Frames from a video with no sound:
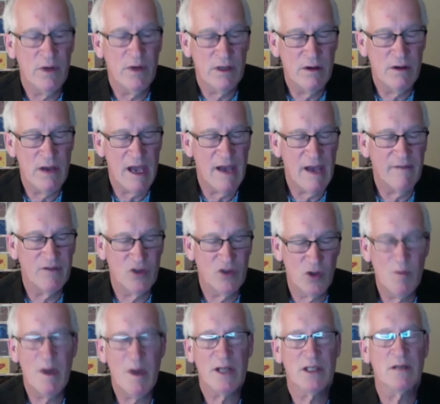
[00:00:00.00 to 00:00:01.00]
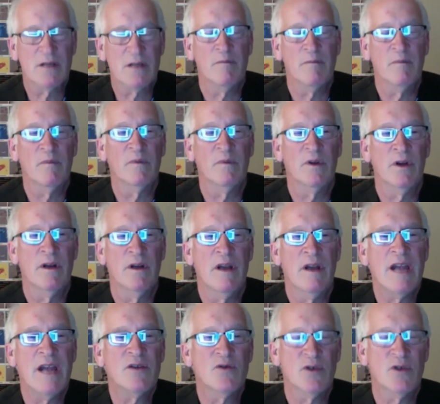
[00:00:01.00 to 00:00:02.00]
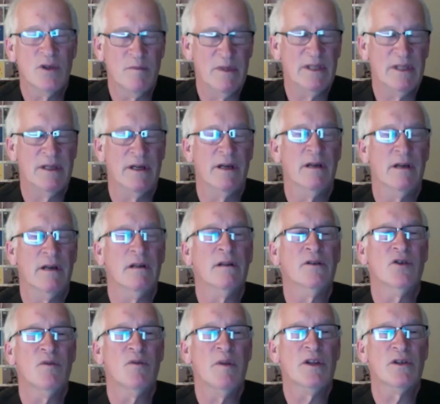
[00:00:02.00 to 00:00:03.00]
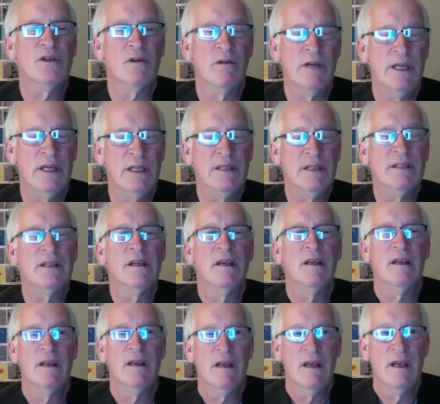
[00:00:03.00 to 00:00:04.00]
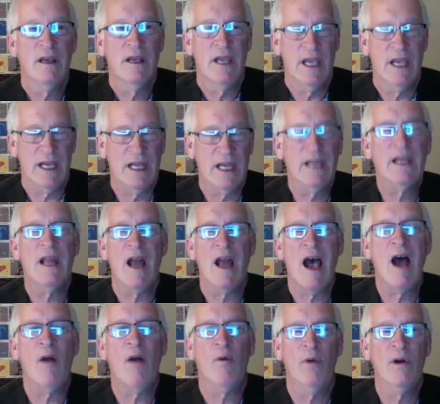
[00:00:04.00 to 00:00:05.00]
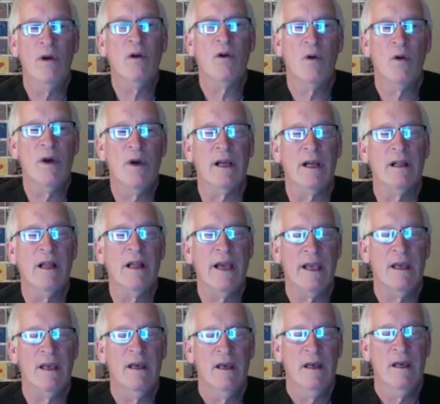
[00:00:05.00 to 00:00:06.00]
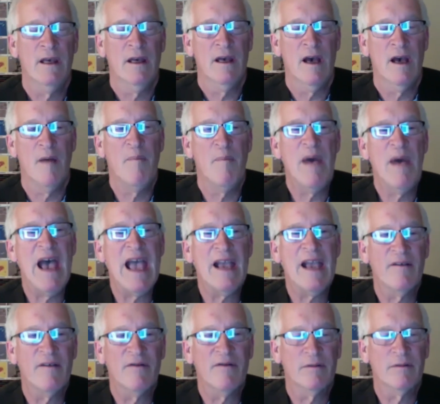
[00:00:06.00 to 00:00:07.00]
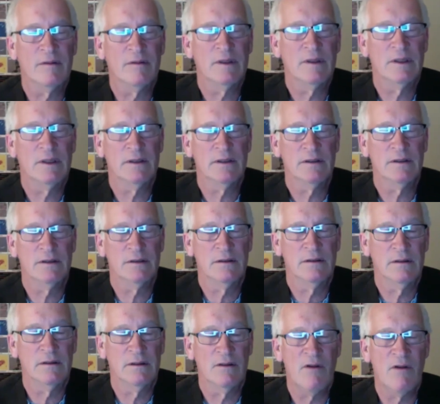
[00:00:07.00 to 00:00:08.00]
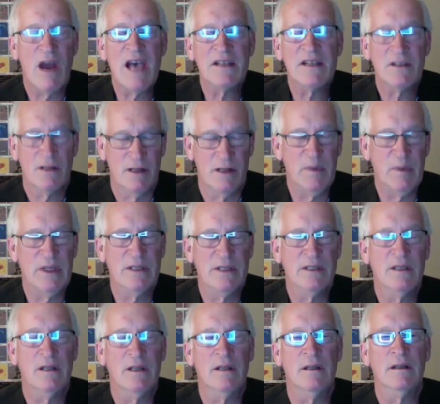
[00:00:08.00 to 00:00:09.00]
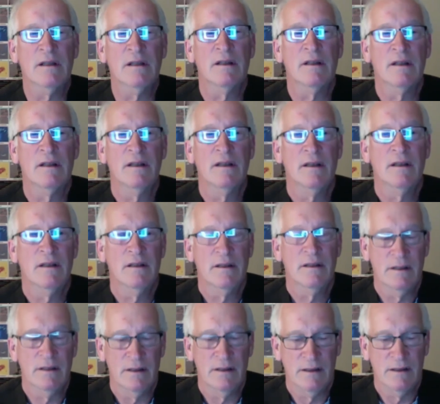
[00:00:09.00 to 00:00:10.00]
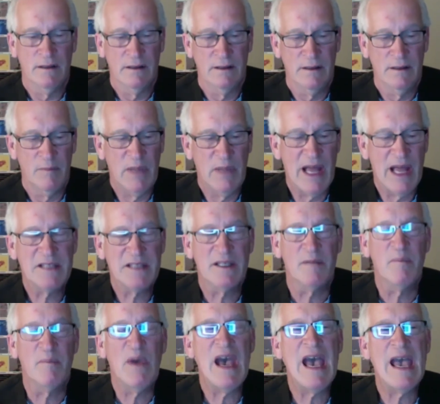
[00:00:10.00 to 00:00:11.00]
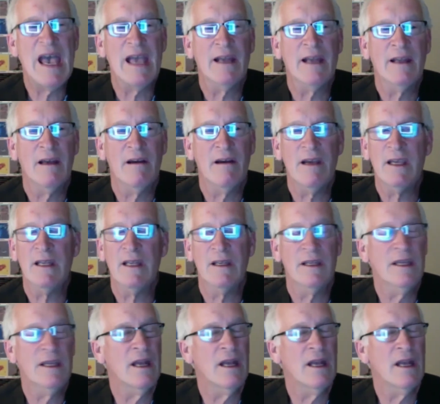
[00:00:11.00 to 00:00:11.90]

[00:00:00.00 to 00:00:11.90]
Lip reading: have too much nitrogen material, too much greens, it can get hot real quick, like a bag of grass clippings in a plastic bag. Now it can get